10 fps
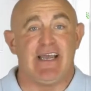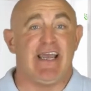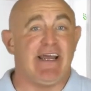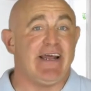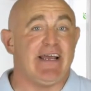
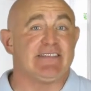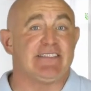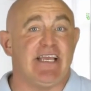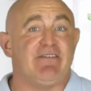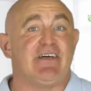and has
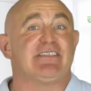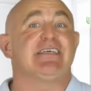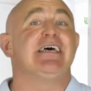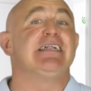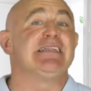saved us
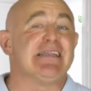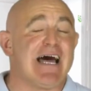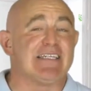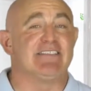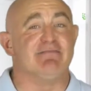
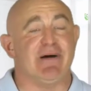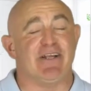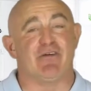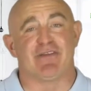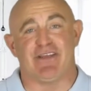lots of
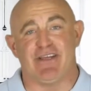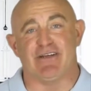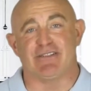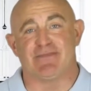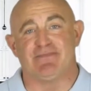money over the
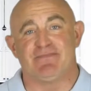years.